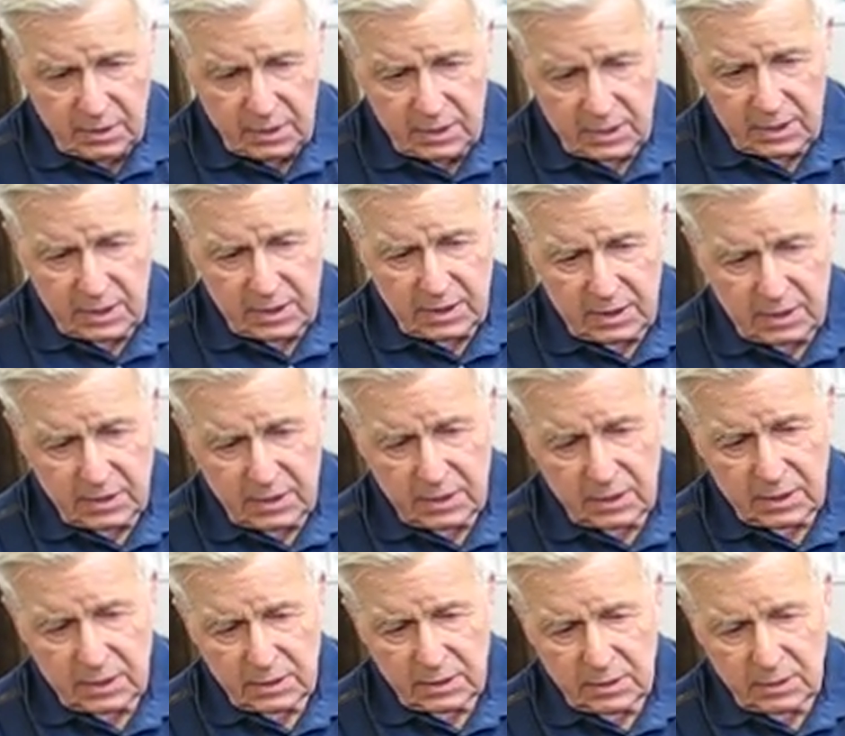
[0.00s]
uh,
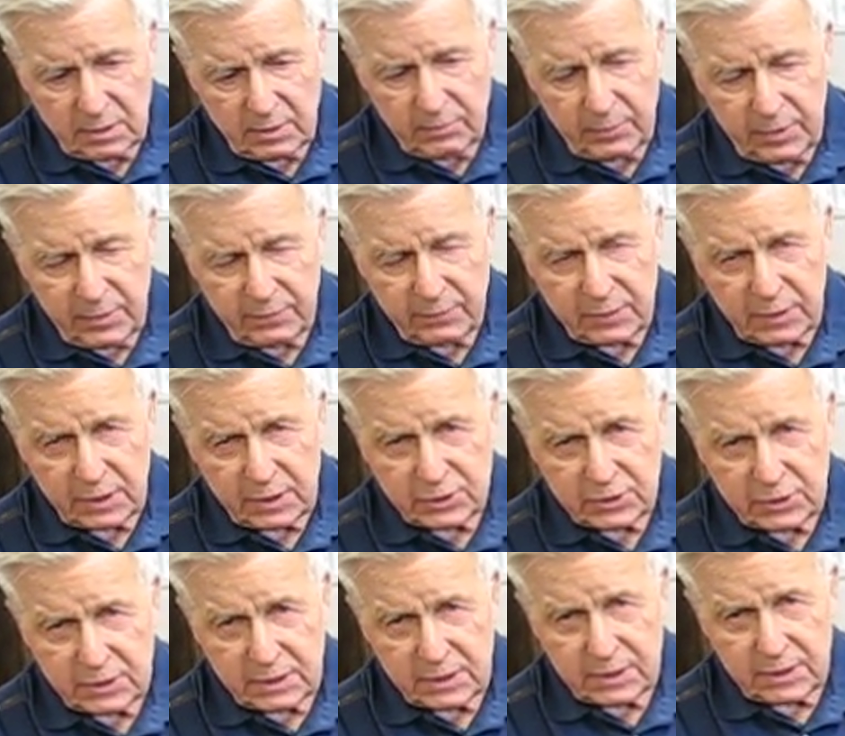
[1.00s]
a little bit of
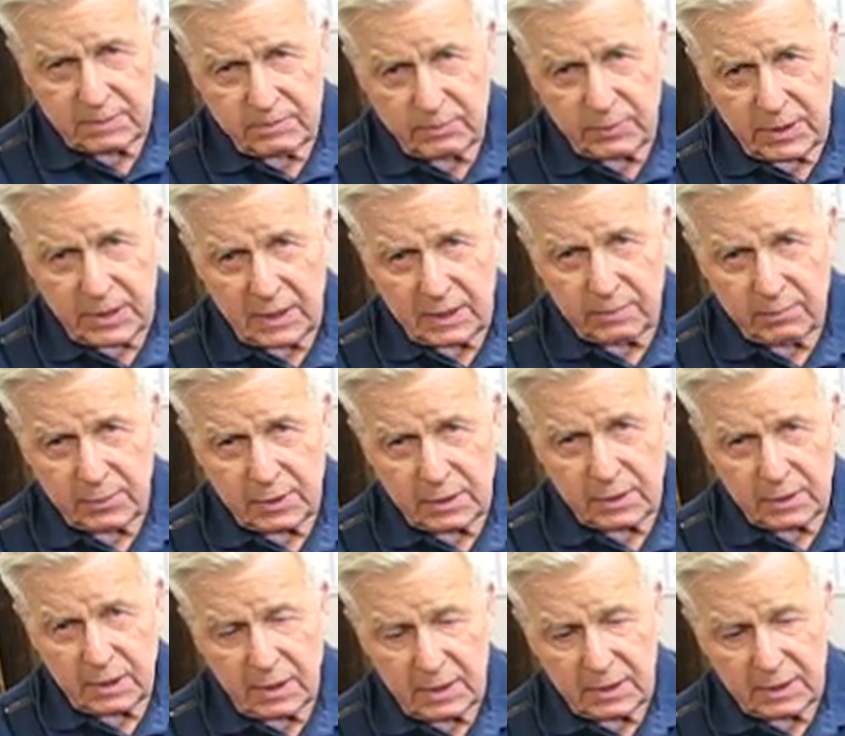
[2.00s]
touching on the bottom and
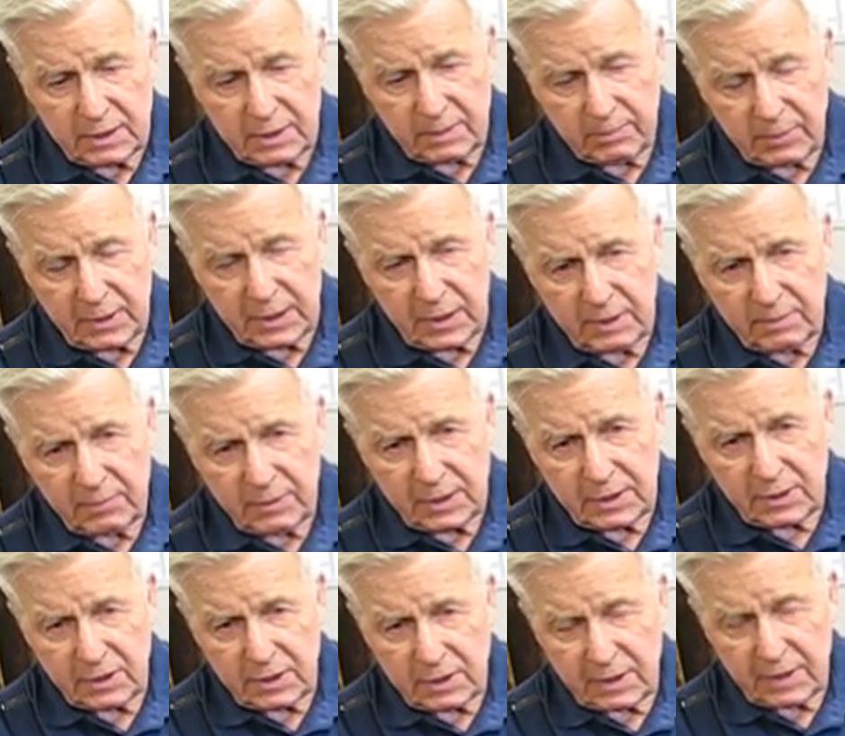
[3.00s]
on the bottom
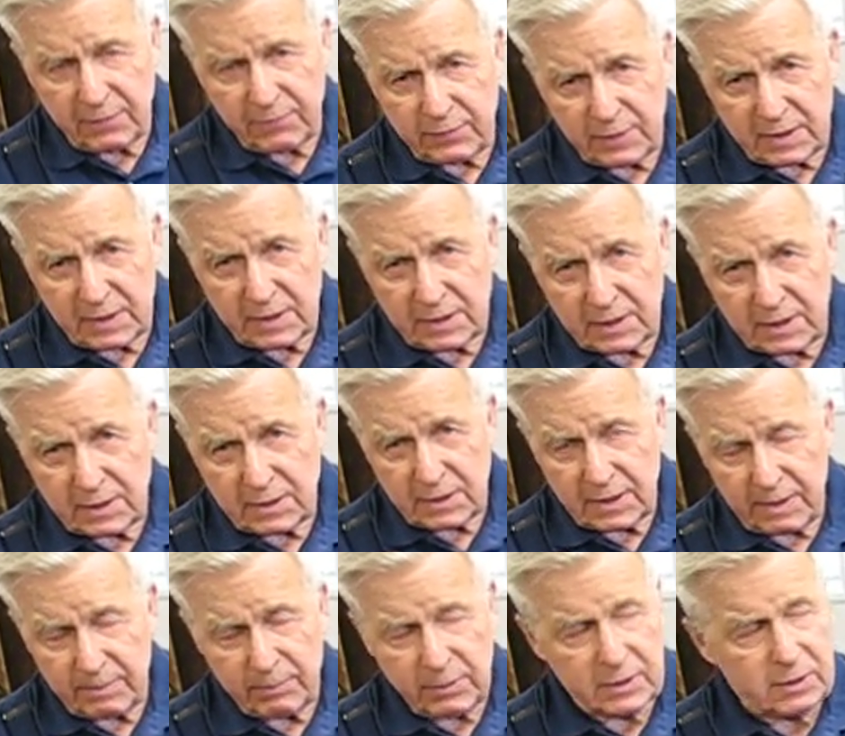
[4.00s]
on the left and on the
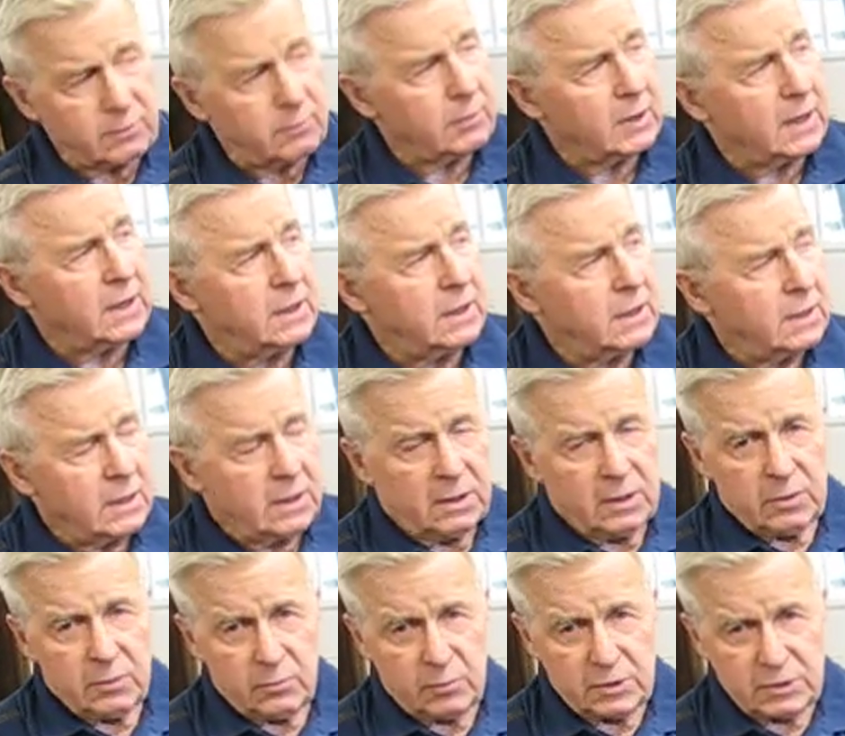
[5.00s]
top on the right,
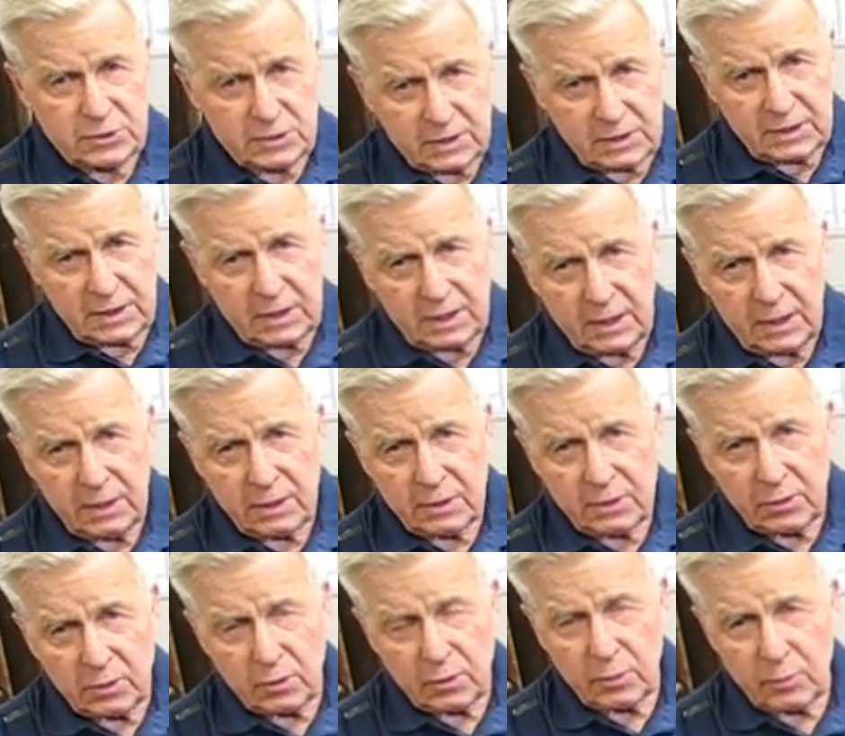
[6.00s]
which
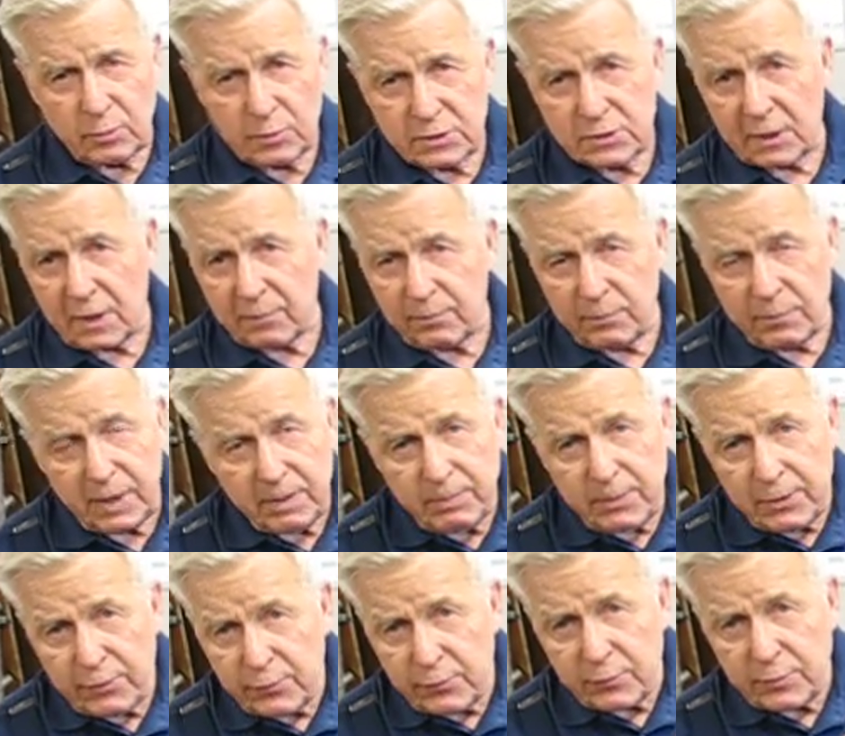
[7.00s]
indicated the hole was off.
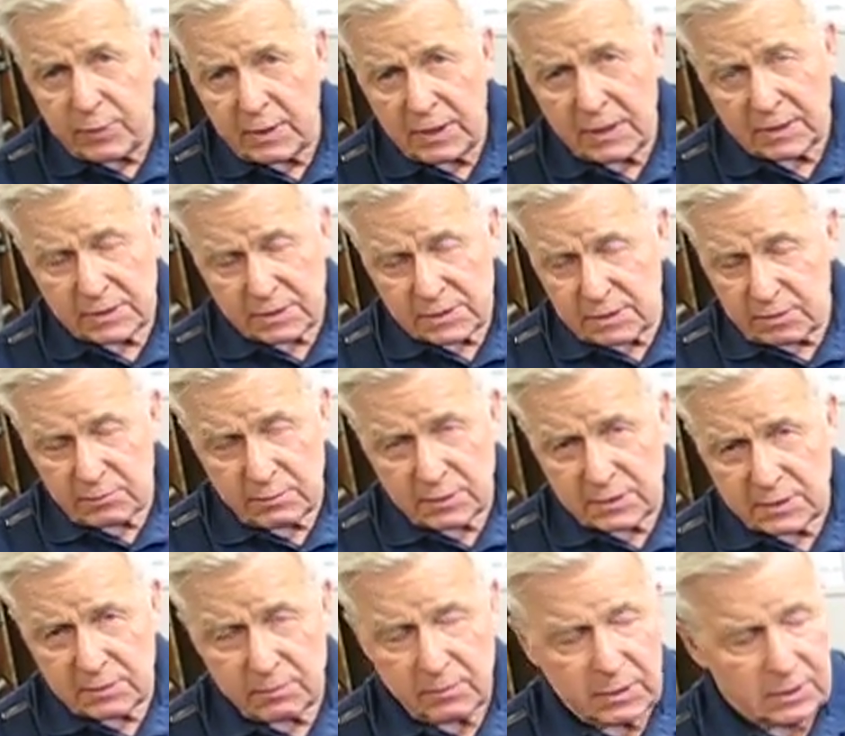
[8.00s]
Maybe two tenths. It
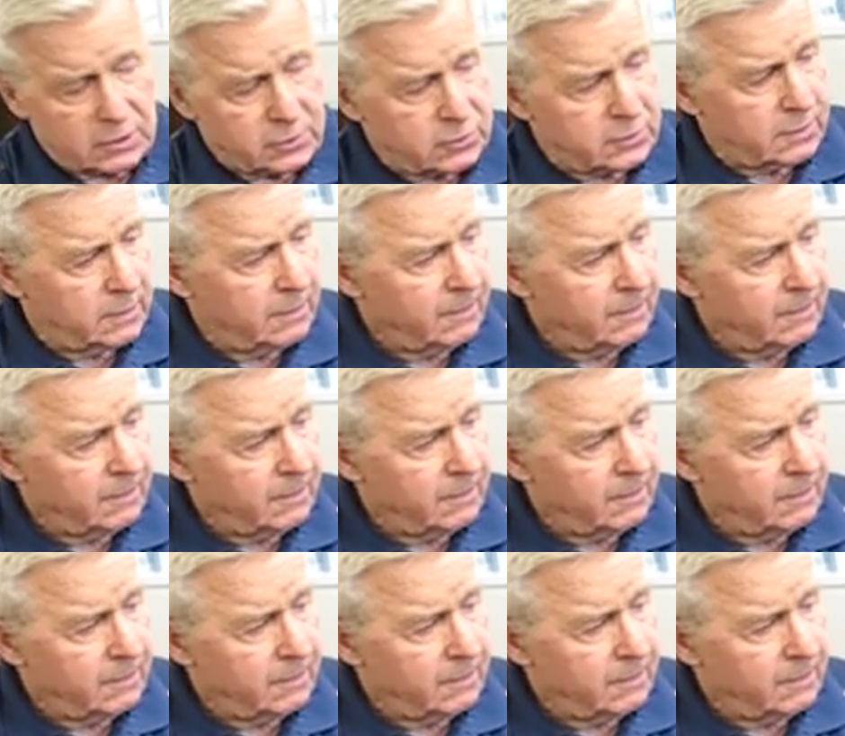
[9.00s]
wasn't much.